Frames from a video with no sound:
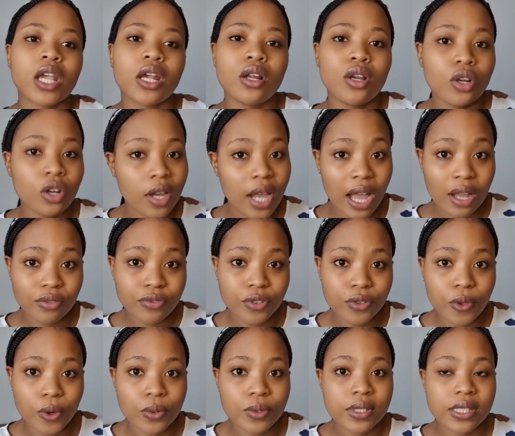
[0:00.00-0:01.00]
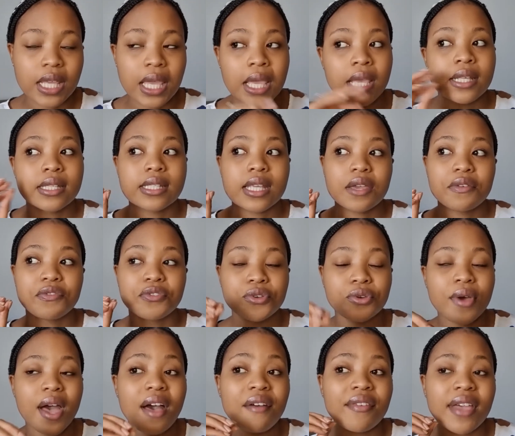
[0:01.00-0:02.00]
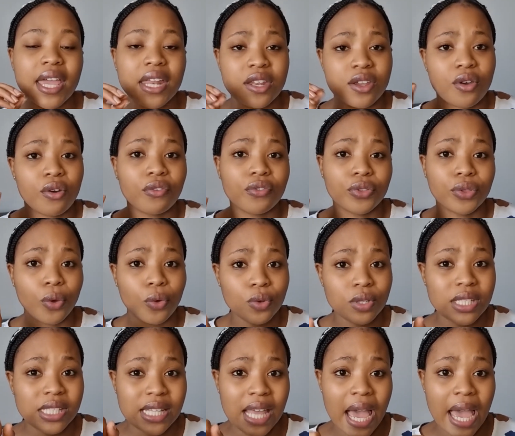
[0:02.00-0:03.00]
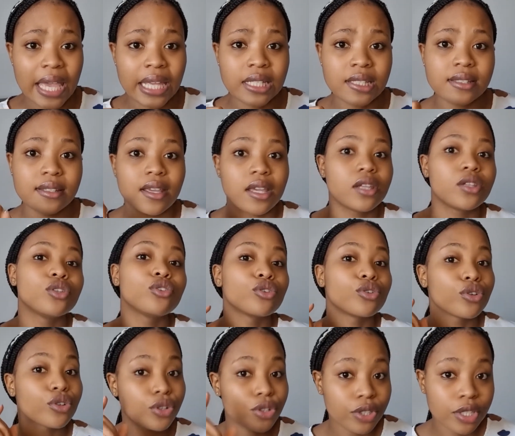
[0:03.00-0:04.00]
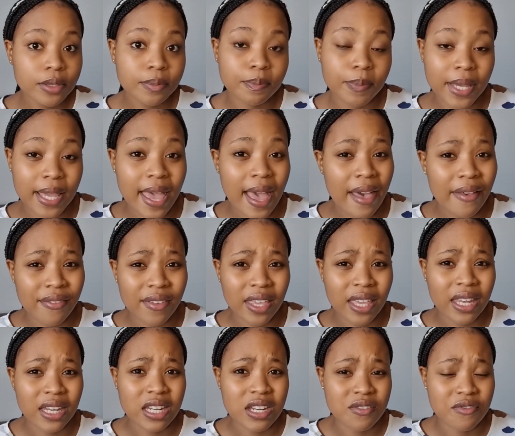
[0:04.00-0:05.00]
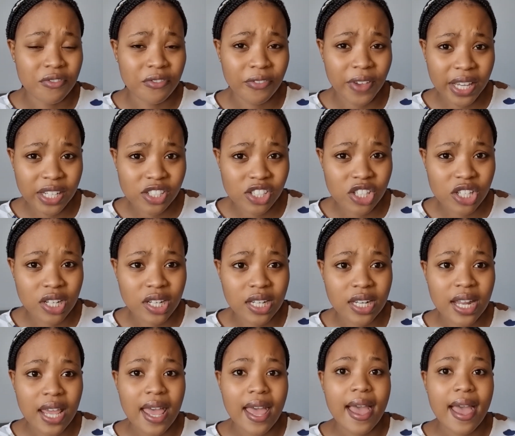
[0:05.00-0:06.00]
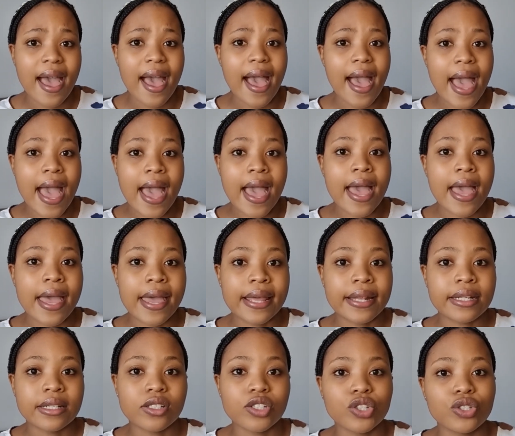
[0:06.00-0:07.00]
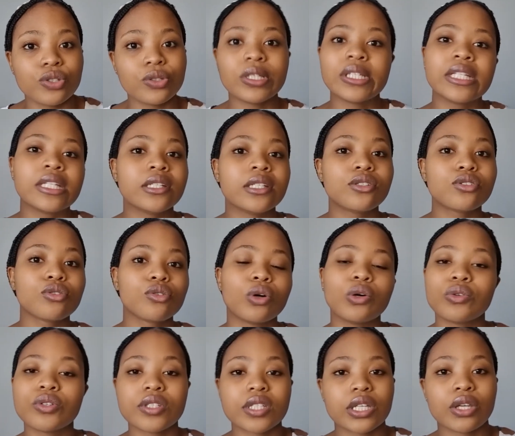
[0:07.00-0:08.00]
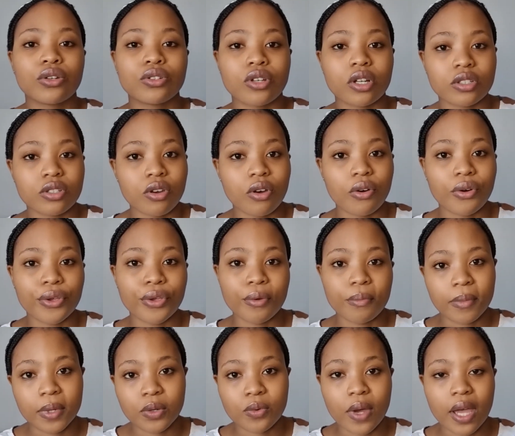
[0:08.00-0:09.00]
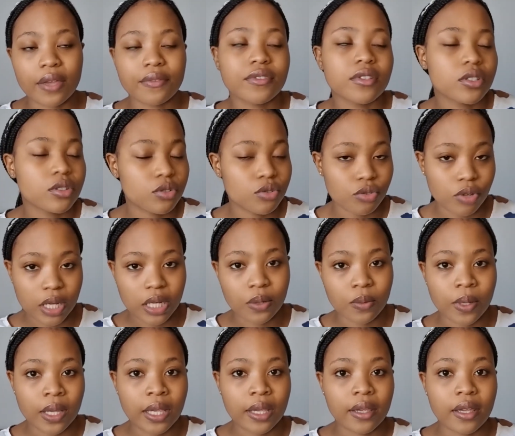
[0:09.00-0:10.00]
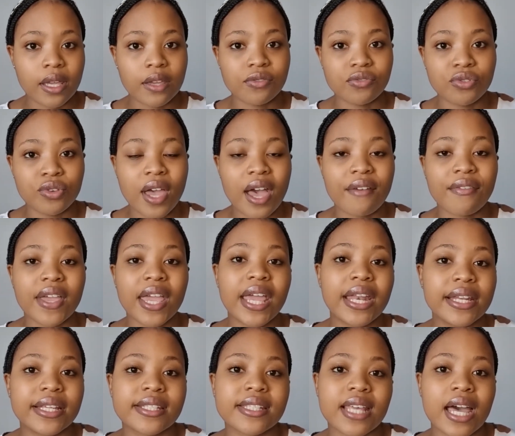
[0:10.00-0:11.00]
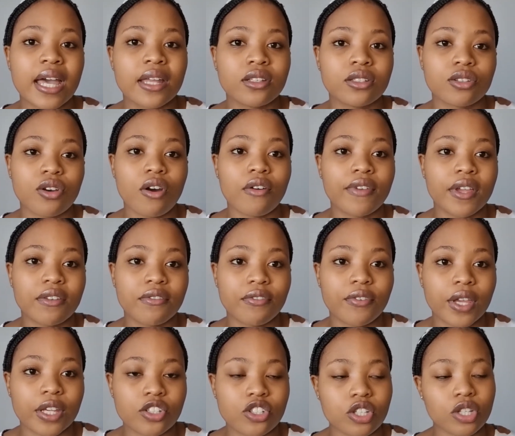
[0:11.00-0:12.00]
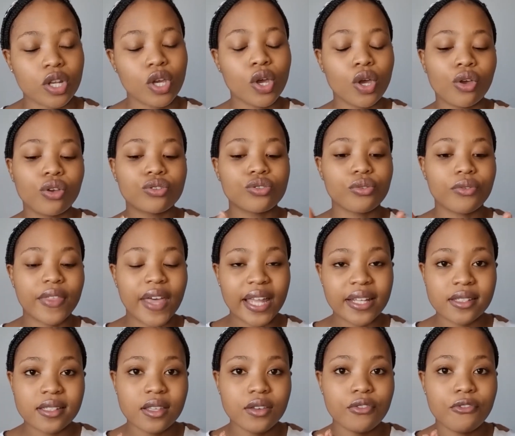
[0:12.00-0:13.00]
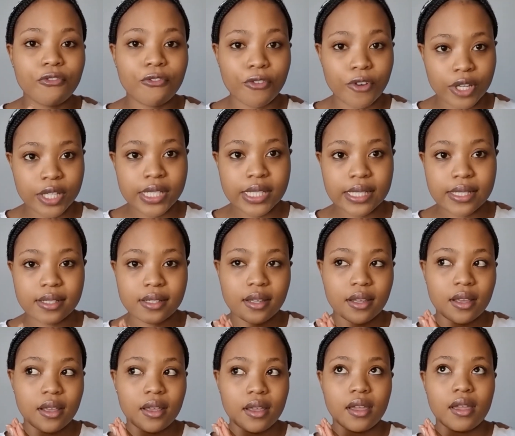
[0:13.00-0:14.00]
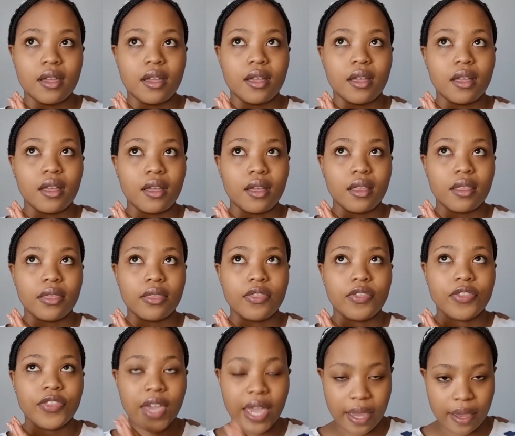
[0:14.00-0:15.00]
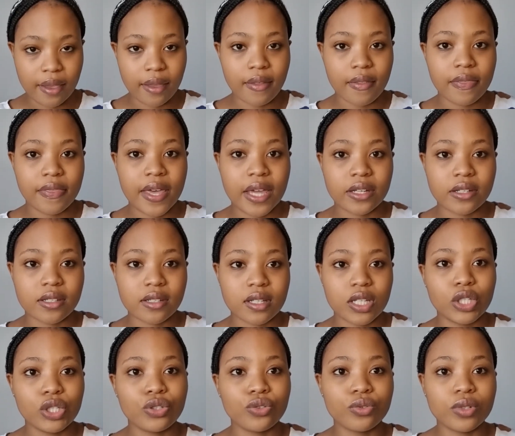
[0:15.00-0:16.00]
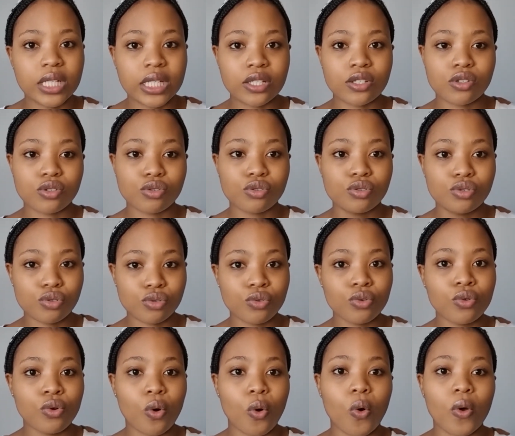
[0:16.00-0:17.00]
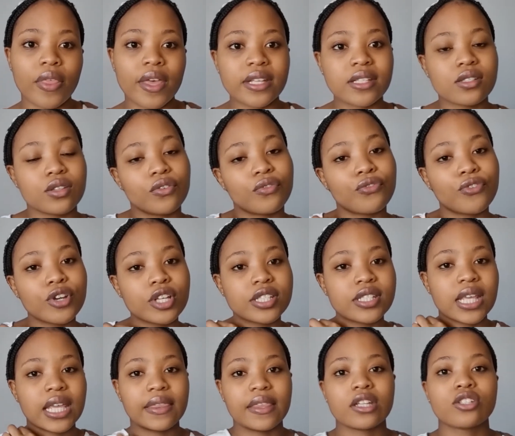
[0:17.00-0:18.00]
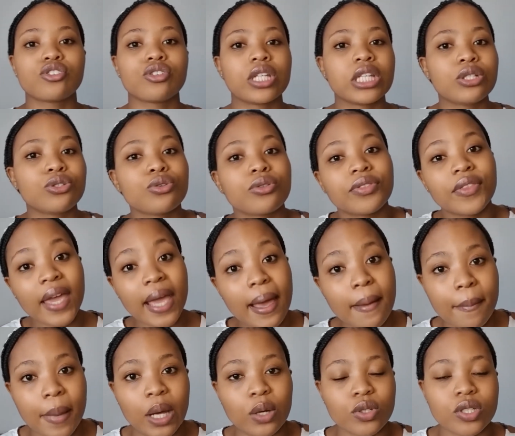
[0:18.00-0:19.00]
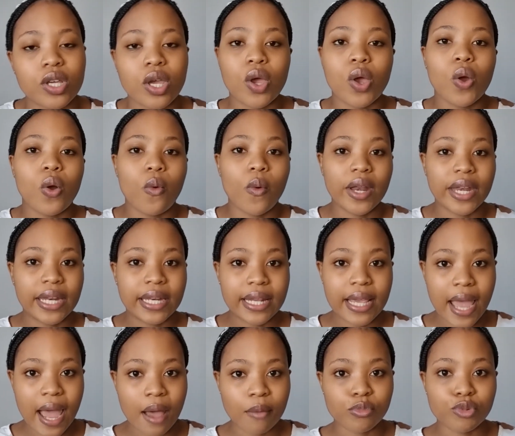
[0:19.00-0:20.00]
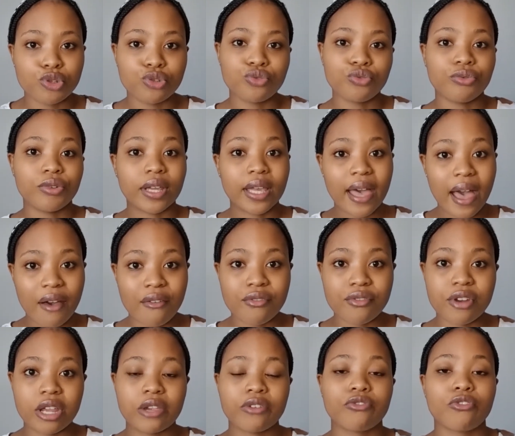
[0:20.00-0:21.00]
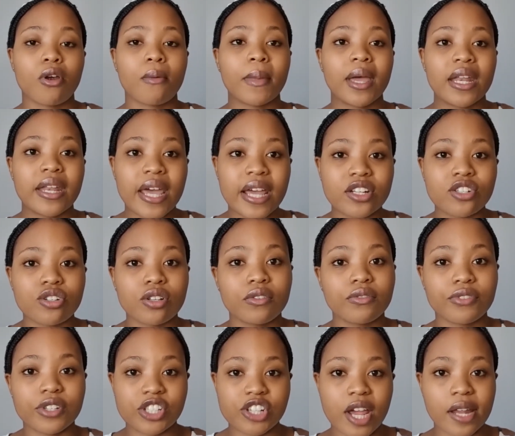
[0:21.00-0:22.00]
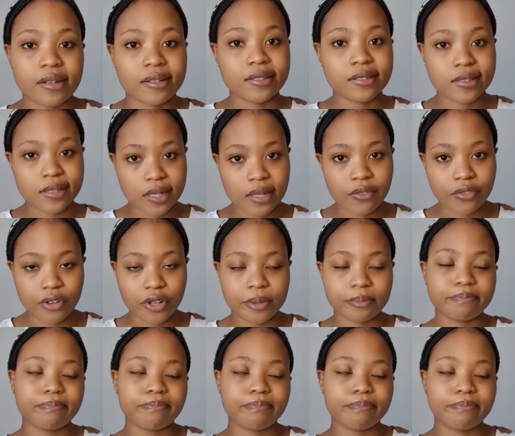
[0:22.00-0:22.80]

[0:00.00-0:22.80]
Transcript: Look out for those things. If you have any of those signs, you could be having an infection, and you need to go see your doctor or your midwife straight away if you have any signs of infection. So that's the first thing that you need to do, or that's the first thing that you need to think about when it comes to recovering from a natural vaginal delivery.